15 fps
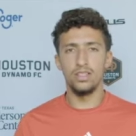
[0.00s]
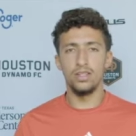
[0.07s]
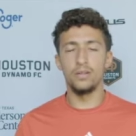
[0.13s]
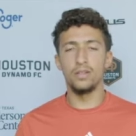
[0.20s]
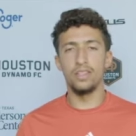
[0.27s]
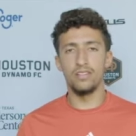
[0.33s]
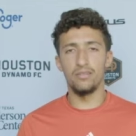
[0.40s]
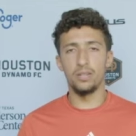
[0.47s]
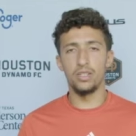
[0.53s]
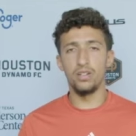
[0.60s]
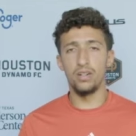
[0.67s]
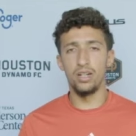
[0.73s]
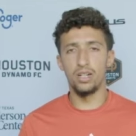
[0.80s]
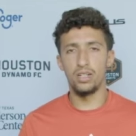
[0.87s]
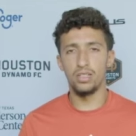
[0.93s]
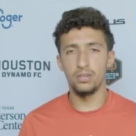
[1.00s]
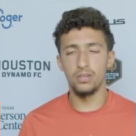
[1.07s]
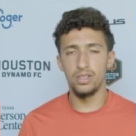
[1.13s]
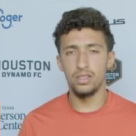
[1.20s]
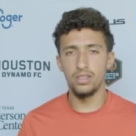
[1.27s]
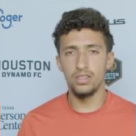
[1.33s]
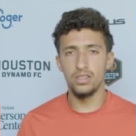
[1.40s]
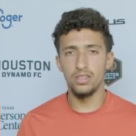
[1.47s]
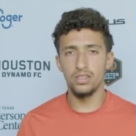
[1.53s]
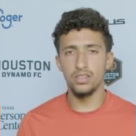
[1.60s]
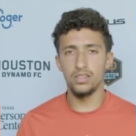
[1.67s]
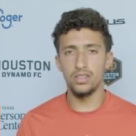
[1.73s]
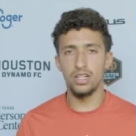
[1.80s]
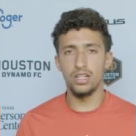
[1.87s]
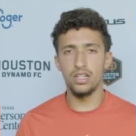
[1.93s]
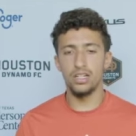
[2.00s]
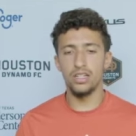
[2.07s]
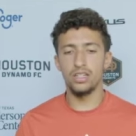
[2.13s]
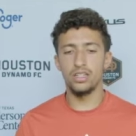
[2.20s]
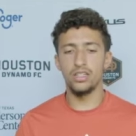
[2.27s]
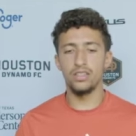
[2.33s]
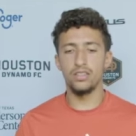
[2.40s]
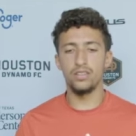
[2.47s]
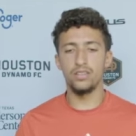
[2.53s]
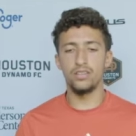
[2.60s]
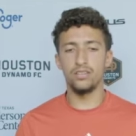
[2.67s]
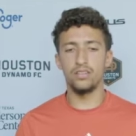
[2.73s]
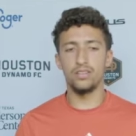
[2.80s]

I mean, they've been great experiences. I